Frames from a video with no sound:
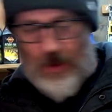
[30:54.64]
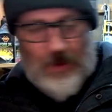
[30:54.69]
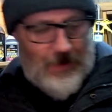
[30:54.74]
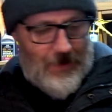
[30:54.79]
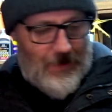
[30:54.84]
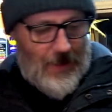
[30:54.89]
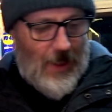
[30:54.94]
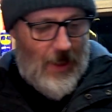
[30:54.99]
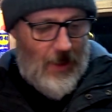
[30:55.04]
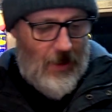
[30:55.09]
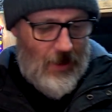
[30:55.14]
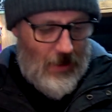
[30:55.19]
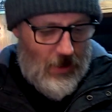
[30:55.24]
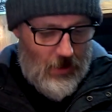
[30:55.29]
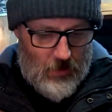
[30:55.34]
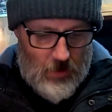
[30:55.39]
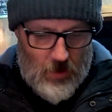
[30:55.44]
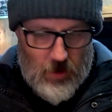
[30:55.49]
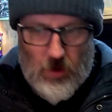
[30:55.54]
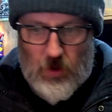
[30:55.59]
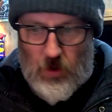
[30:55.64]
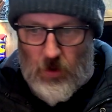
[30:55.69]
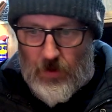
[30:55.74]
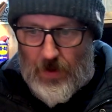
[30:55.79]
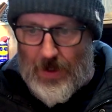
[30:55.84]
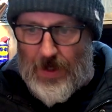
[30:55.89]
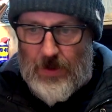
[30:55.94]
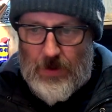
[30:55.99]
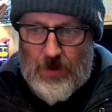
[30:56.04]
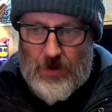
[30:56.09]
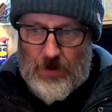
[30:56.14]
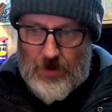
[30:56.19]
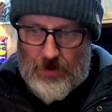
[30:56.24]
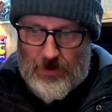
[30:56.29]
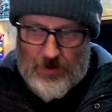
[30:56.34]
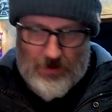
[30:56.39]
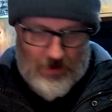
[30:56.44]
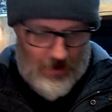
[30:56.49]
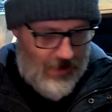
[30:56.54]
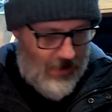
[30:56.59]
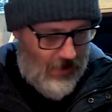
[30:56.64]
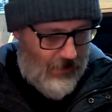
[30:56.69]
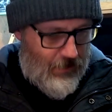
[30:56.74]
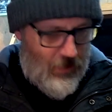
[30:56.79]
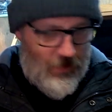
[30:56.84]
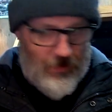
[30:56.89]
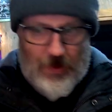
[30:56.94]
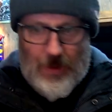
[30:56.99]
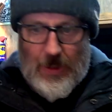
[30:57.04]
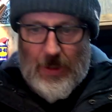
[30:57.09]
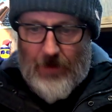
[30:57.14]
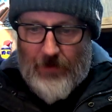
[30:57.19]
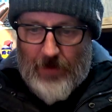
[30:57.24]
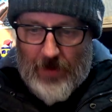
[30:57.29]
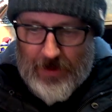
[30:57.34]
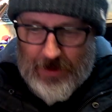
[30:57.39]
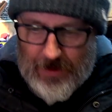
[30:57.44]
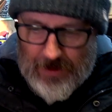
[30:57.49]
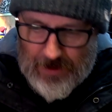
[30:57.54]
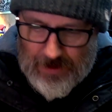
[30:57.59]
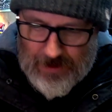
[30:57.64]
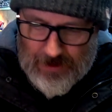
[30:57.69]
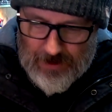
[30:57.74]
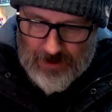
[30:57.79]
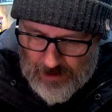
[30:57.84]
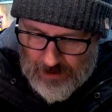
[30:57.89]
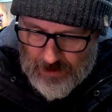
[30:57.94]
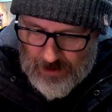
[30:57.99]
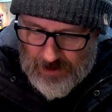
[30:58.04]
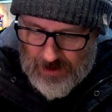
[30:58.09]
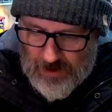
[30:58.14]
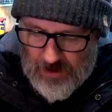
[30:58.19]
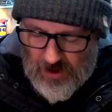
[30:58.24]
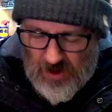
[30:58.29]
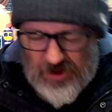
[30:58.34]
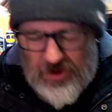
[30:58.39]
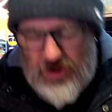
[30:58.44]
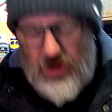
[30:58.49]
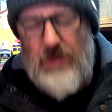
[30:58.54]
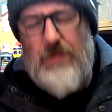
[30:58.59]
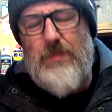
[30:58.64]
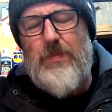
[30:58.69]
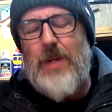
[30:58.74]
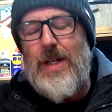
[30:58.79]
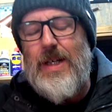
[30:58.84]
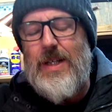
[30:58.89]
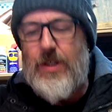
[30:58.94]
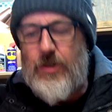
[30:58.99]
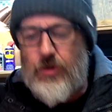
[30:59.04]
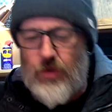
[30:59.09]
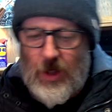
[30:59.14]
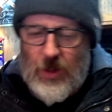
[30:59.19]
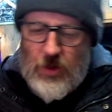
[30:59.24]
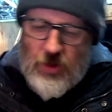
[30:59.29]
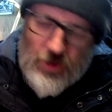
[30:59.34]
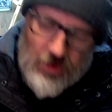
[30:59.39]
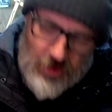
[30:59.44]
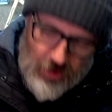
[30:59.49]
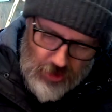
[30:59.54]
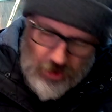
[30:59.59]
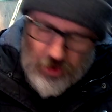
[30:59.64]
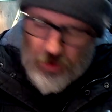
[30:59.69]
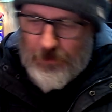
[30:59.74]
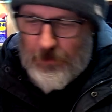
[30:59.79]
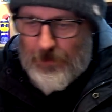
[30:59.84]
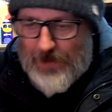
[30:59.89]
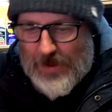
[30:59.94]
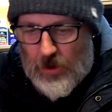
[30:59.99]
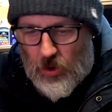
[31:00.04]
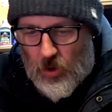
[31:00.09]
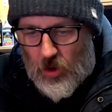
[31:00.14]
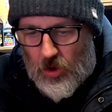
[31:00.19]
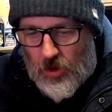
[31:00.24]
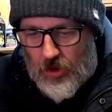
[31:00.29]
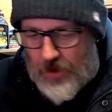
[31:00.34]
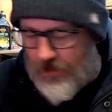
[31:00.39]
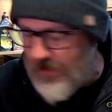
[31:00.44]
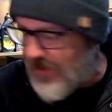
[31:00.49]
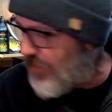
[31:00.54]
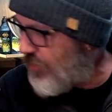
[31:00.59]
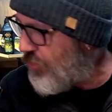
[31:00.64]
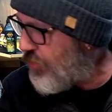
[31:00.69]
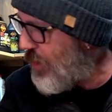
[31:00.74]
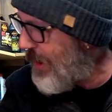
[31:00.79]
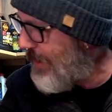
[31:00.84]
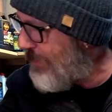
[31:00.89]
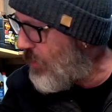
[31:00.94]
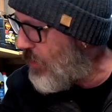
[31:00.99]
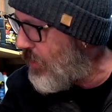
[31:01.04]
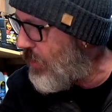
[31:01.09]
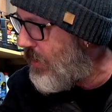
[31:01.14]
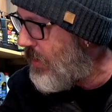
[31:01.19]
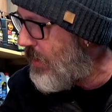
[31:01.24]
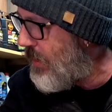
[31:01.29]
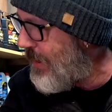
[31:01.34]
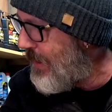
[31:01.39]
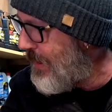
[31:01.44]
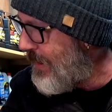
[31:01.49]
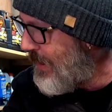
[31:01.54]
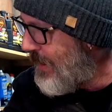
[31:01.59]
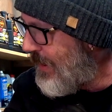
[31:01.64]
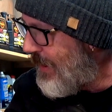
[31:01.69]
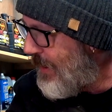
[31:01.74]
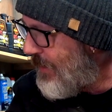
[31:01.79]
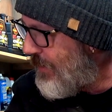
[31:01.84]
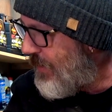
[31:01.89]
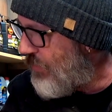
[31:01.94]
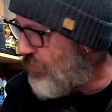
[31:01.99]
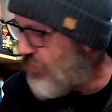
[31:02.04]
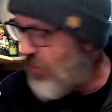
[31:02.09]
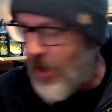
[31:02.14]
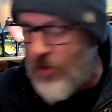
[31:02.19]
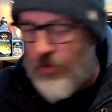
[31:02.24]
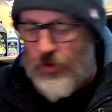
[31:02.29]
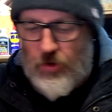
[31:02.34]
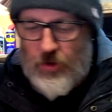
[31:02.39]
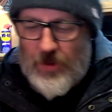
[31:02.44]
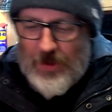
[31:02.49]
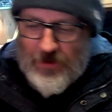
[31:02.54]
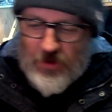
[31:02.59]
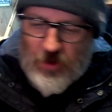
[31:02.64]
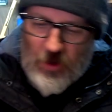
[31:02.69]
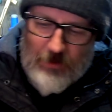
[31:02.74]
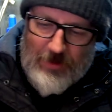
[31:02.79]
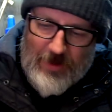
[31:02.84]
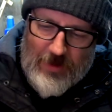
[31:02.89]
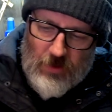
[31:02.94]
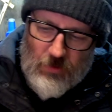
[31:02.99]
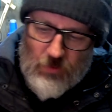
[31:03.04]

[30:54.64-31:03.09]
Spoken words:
So I'll call that, now I'll put that over here. I shouldn't be calling it the Dremel, the rotary. It's got to be the